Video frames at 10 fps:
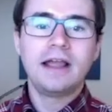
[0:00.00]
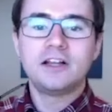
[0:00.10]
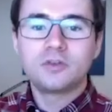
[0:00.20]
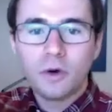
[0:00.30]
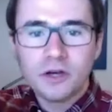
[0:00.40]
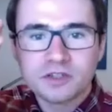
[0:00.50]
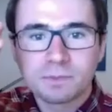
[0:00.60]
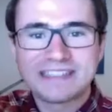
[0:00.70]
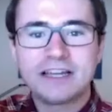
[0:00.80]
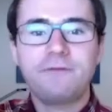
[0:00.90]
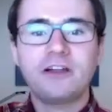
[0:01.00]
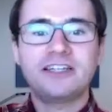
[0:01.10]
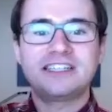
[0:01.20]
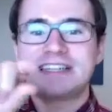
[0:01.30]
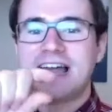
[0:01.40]
it's when you specifically
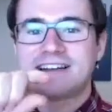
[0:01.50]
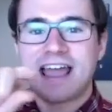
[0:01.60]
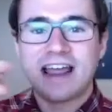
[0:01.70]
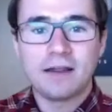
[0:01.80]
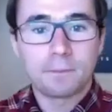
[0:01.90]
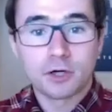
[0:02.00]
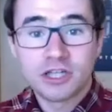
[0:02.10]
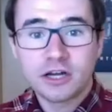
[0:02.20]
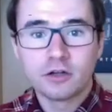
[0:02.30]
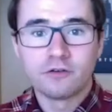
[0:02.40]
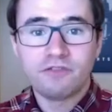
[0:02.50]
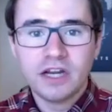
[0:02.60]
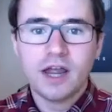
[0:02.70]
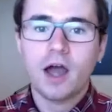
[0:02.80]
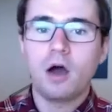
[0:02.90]
select a particular
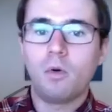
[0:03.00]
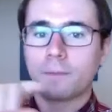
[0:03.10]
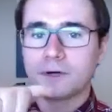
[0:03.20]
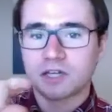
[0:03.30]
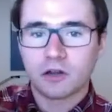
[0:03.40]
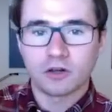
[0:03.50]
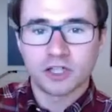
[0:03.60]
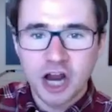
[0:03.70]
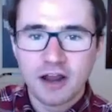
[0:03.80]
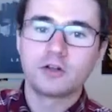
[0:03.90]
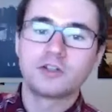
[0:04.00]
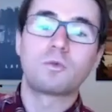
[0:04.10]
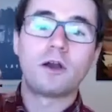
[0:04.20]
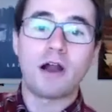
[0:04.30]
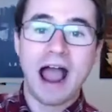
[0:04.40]
video or a particular channel to
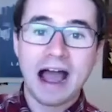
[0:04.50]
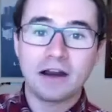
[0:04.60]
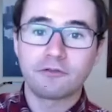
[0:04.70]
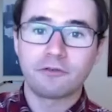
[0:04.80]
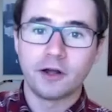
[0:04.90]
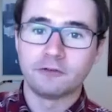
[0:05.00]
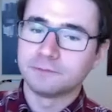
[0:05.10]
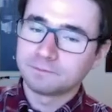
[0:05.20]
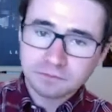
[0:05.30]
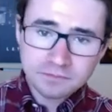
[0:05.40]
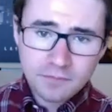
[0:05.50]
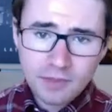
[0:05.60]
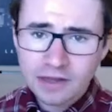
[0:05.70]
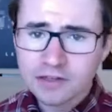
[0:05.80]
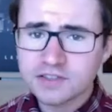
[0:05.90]
run your ad in front of.
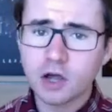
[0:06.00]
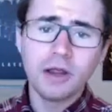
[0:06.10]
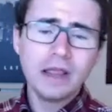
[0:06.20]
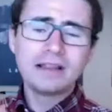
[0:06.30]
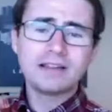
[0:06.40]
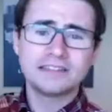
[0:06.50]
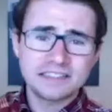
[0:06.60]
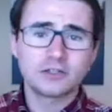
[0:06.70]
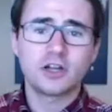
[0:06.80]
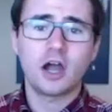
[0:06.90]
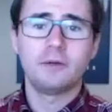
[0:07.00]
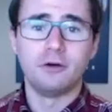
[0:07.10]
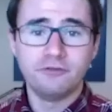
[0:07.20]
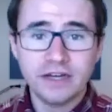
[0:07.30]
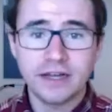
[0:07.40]
And so let's say you're talking about
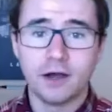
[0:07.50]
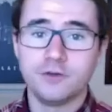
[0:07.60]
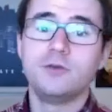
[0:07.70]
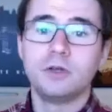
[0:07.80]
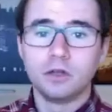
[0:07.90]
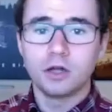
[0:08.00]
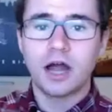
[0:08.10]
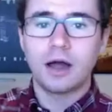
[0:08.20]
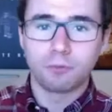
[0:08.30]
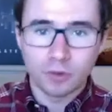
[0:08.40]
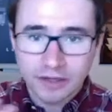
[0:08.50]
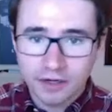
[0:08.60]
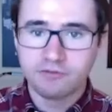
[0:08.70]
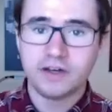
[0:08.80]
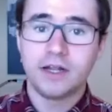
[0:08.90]
videos, you would look up related
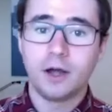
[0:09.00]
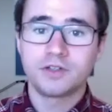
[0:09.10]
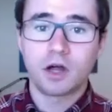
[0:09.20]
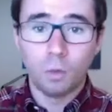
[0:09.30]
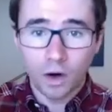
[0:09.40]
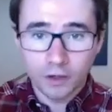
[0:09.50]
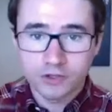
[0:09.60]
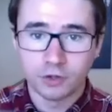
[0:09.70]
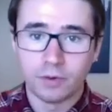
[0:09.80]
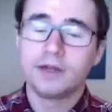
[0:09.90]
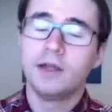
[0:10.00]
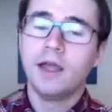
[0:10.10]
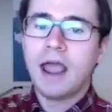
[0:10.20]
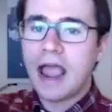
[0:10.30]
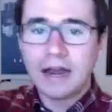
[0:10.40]
videos on what you're doing,
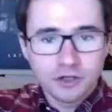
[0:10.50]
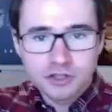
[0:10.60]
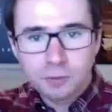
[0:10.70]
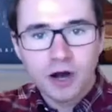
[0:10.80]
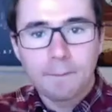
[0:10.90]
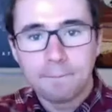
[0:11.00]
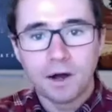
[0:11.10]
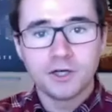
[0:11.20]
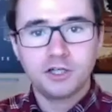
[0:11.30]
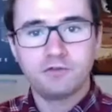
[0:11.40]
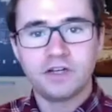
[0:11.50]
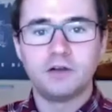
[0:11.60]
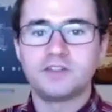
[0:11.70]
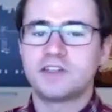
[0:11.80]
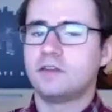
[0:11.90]
and you just put a bunch of
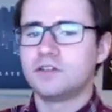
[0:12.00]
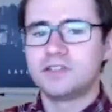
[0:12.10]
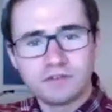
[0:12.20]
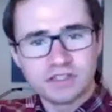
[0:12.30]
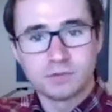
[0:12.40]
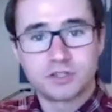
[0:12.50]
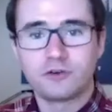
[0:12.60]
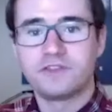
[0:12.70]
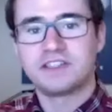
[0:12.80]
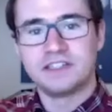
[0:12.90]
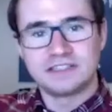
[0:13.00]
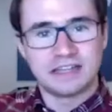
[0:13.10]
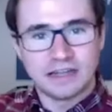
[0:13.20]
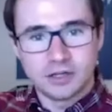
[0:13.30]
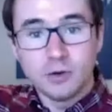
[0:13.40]
videos in. There's even some services that
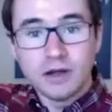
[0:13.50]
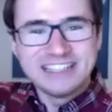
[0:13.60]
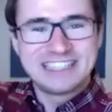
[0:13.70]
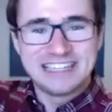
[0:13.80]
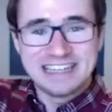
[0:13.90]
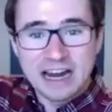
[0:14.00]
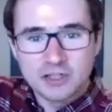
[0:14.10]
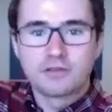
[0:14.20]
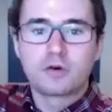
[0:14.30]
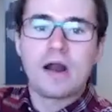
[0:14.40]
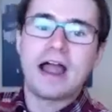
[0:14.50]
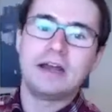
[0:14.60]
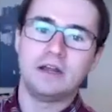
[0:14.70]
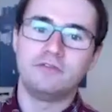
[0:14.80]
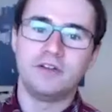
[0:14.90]
let you select a
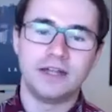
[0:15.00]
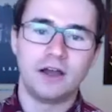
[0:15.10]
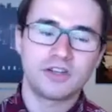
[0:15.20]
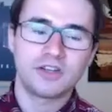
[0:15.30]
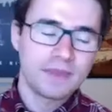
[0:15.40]
variety of videos.